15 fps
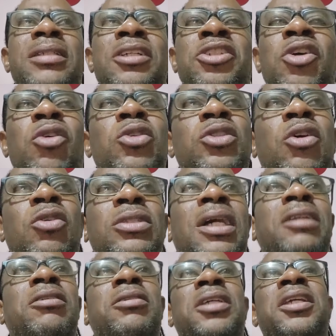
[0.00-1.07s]
a shout out
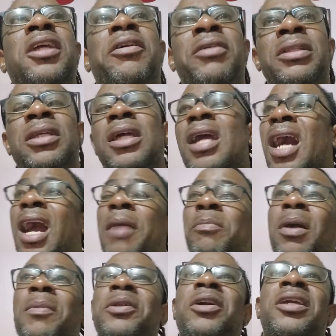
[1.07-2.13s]
and not hear it, or
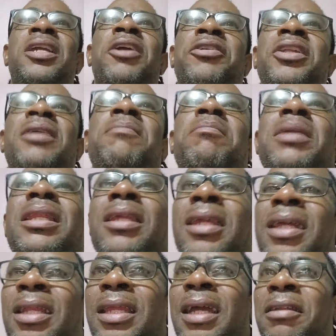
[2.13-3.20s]
probably not hear it
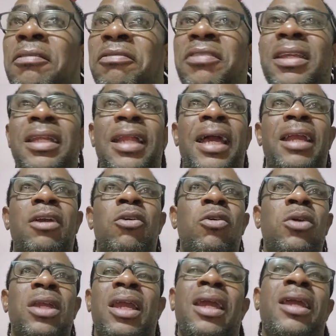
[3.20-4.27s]
immediately and feel like,
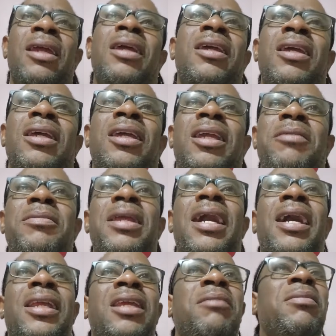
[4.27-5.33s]
okay, him
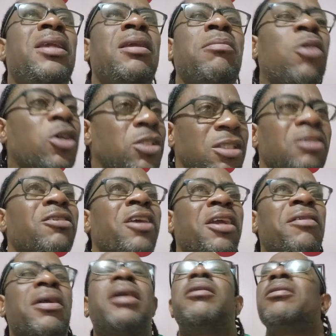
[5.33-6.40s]
not give me, but
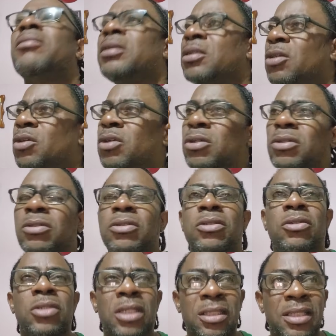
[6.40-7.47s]
no,
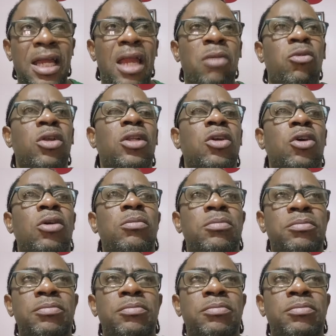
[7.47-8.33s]
the time will come.